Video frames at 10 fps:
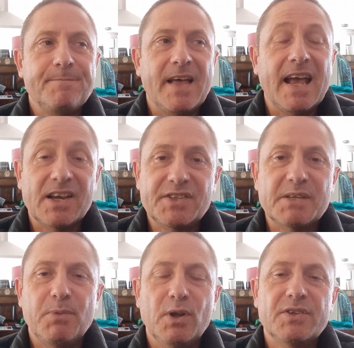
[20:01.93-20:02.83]
I asked this
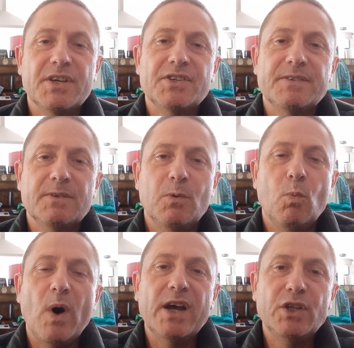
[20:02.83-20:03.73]
politician,
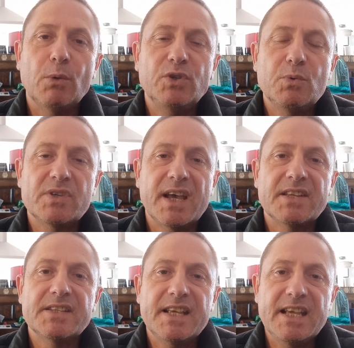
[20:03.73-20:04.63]
why don't you say
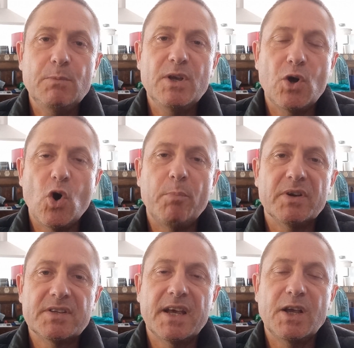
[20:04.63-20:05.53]
it's an EB
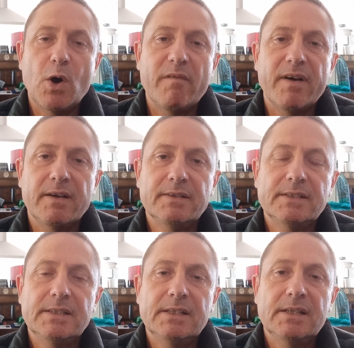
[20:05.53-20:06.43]
corporate takeover?
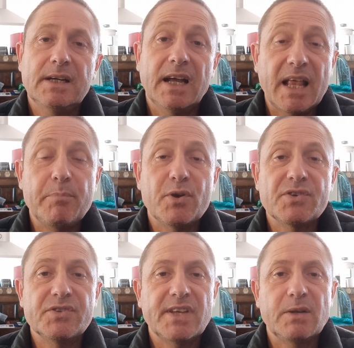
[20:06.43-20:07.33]
And that
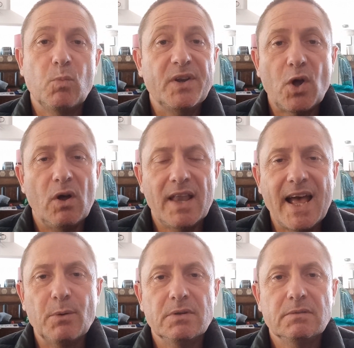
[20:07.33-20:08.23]
person said, we're not
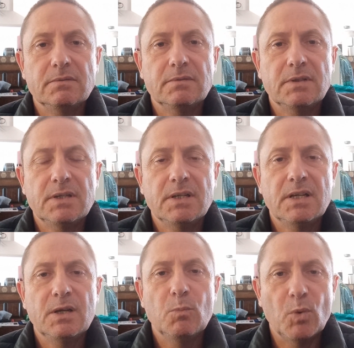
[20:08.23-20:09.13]
allowed.
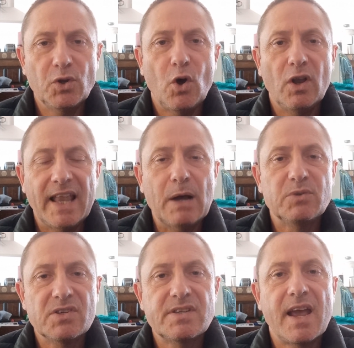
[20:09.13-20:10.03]
We're not allowed
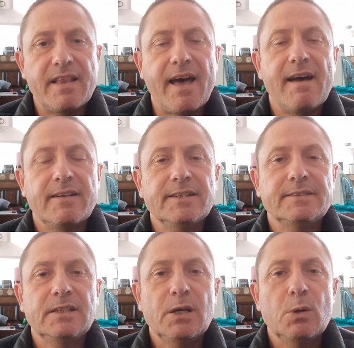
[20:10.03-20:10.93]
to say that.
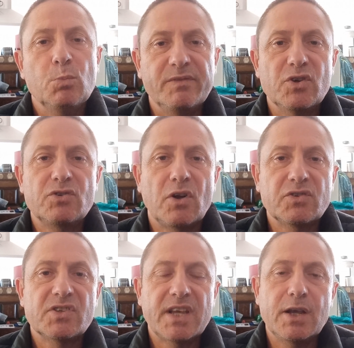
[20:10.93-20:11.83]
We've just got
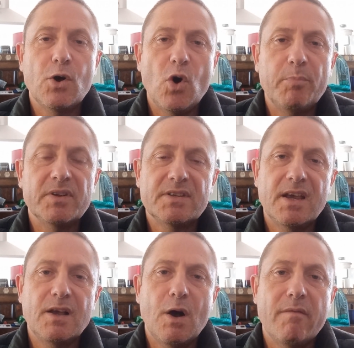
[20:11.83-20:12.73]
to say corporate
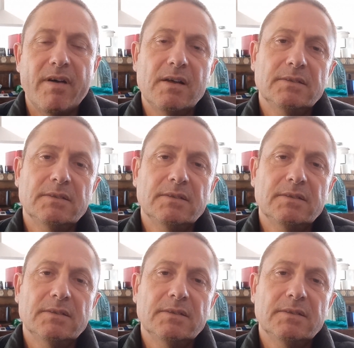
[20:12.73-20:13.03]
takeover.